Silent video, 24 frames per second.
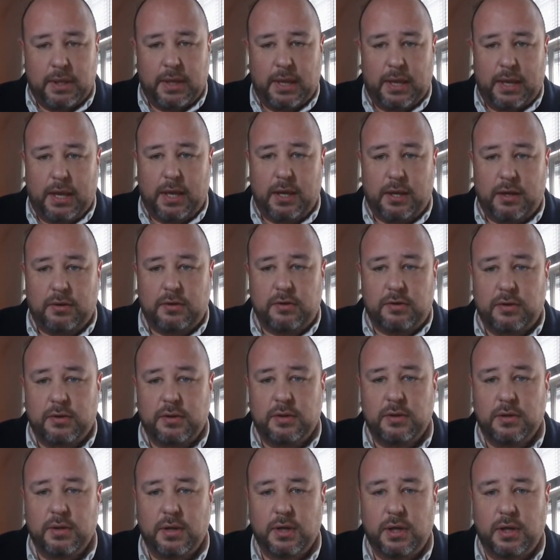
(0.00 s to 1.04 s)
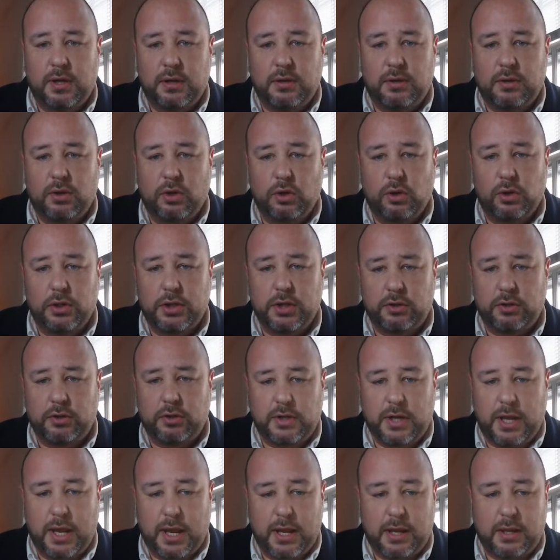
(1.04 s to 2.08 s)
And earlier
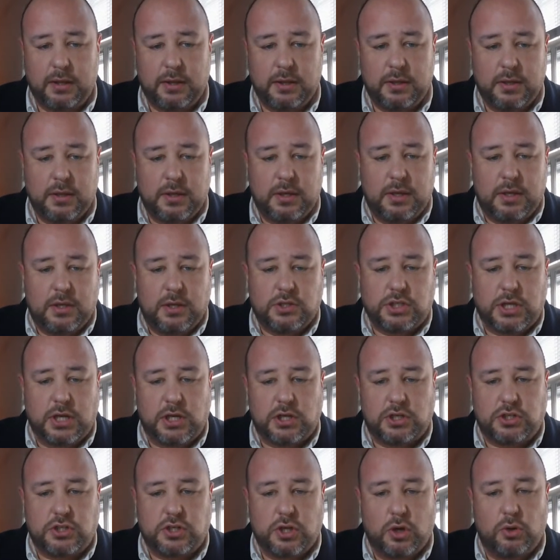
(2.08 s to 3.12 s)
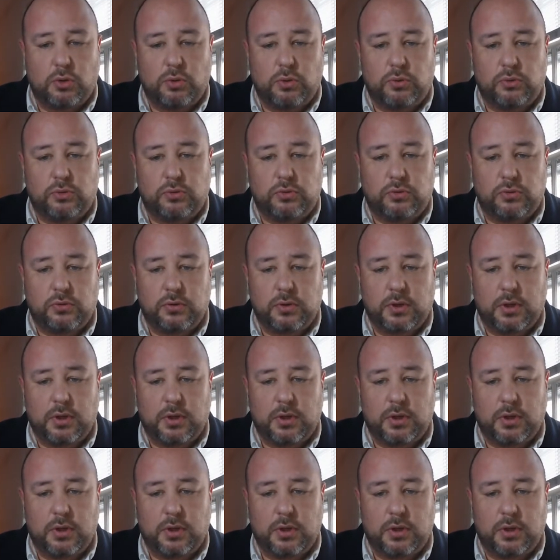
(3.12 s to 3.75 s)
today, Janet Yellen.